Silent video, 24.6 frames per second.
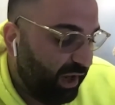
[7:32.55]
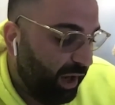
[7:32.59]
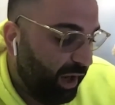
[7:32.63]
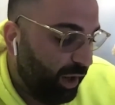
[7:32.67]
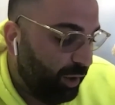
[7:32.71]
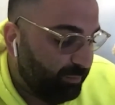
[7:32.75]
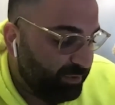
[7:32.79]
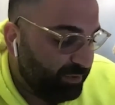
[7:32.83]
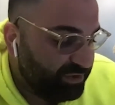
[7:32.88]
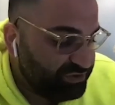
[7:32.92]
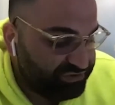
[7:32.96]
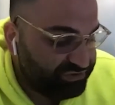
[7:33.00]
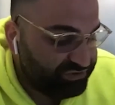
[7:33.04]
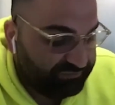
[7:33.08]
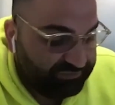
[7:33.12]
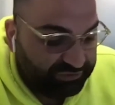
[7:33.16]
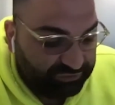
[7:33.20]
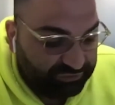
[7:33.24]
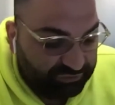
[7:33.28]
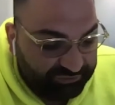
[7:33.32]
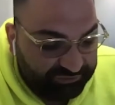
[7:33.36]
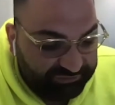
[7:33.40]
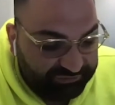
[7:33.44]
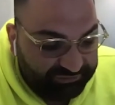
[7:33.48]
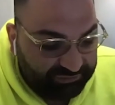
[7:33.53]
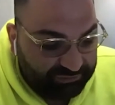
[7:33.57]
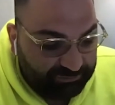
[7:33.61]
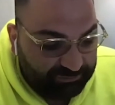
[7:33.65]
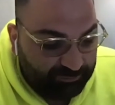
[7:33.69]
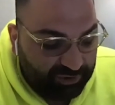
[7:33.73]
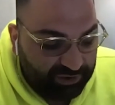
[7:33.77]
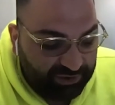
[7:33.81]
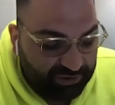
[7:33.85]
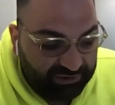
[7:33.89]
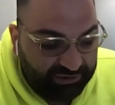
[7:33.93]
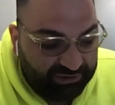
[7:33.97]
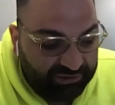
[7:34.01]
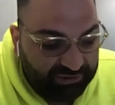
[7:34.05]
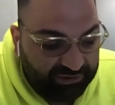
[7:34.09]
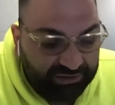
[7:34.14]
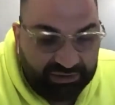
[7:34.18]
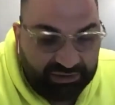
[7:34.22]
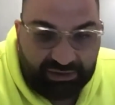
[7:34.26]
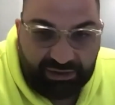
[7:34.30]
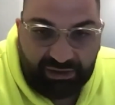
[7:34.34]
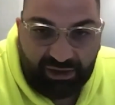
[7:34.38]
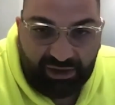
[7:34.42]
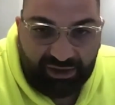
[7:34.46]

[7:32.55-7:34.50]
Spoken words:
How much inventory is on the market?